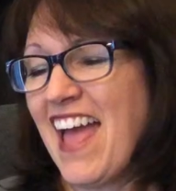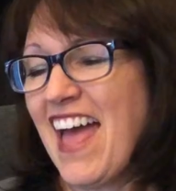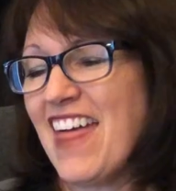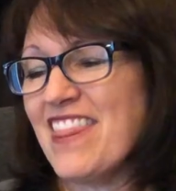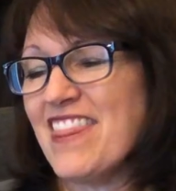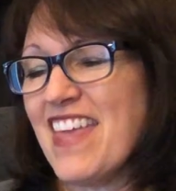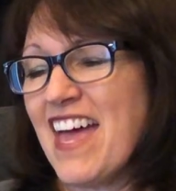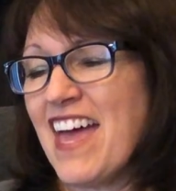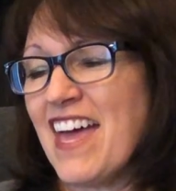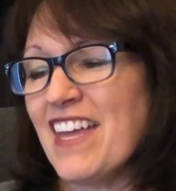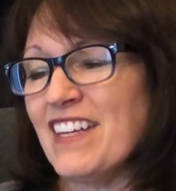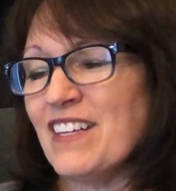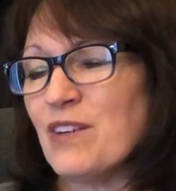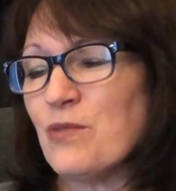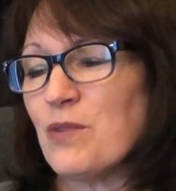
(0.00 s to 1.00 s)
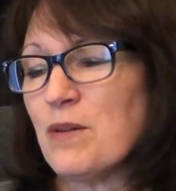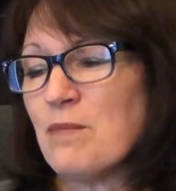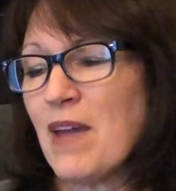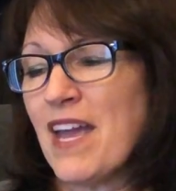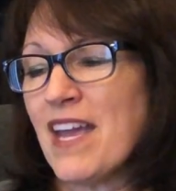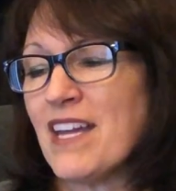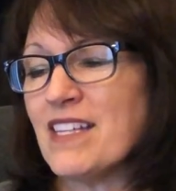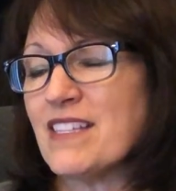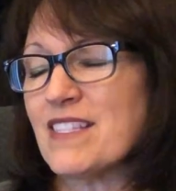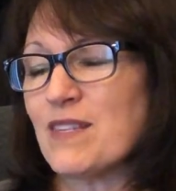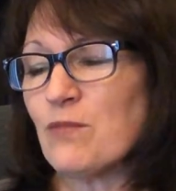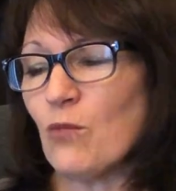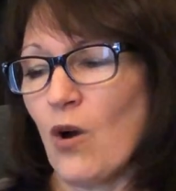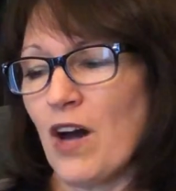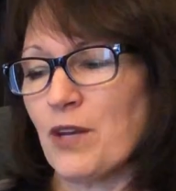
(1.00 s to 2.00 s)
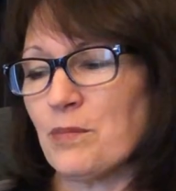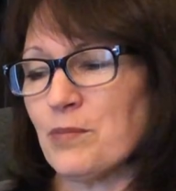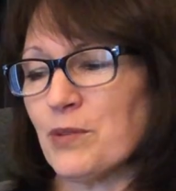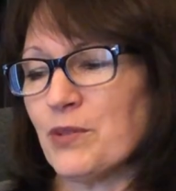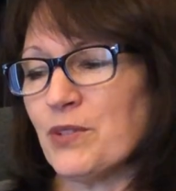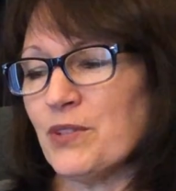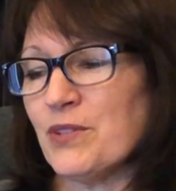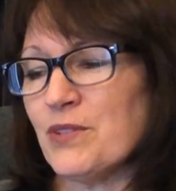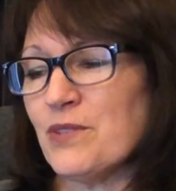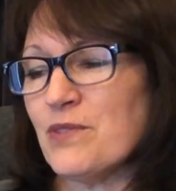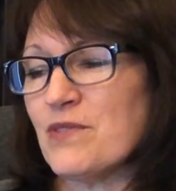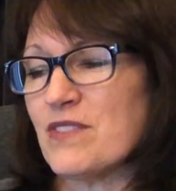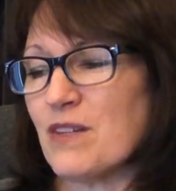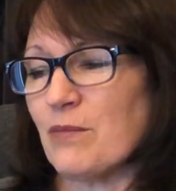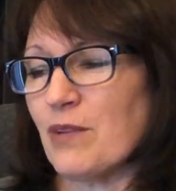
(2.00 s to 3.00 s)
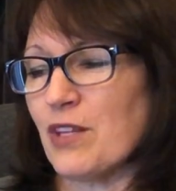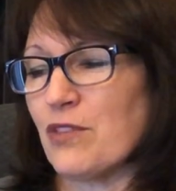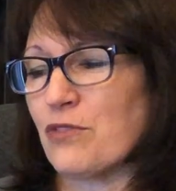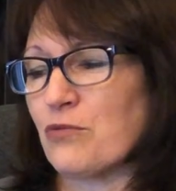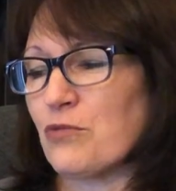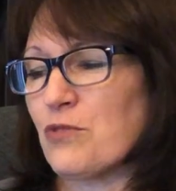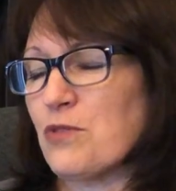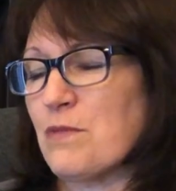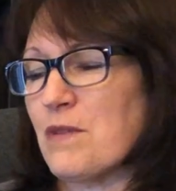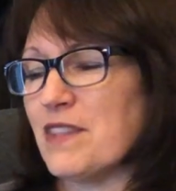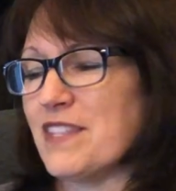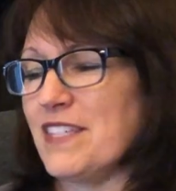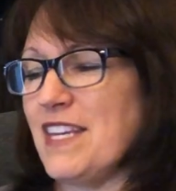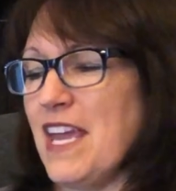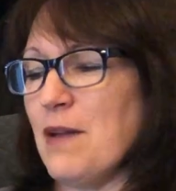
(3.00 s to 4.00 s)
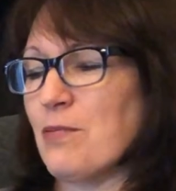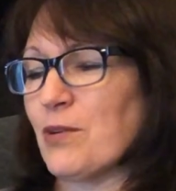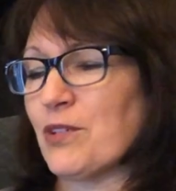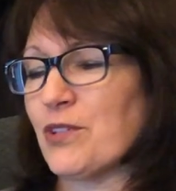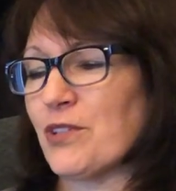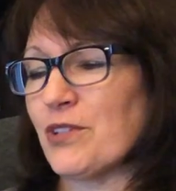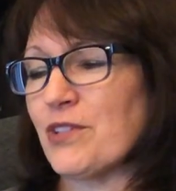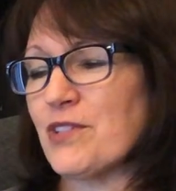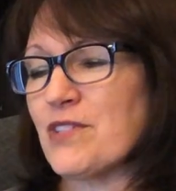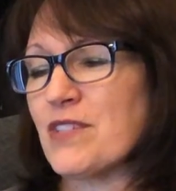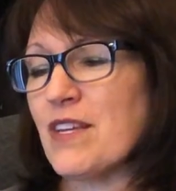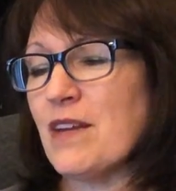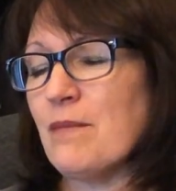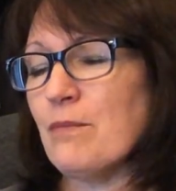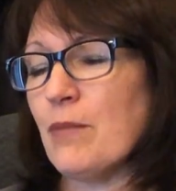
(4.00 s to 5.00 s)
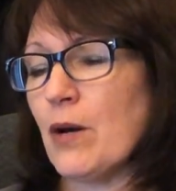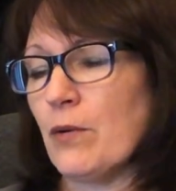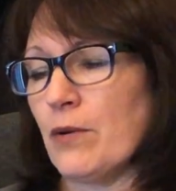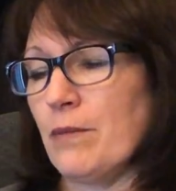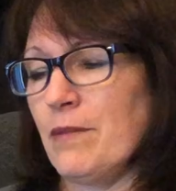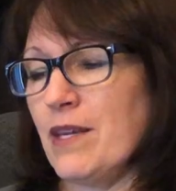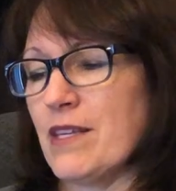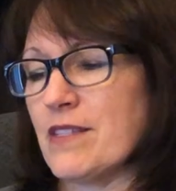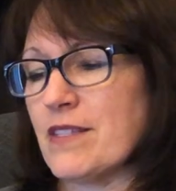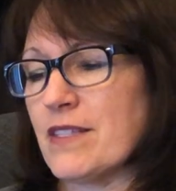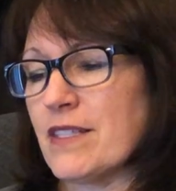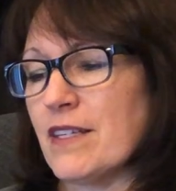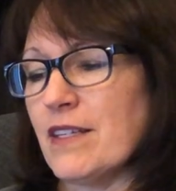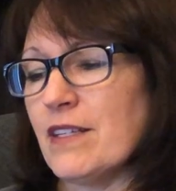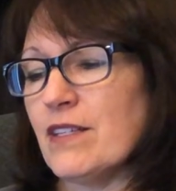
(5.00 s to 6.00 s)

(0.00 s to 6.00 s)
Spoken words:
And then we made some water balloons and we threw them at the neighbor girls, but we missed.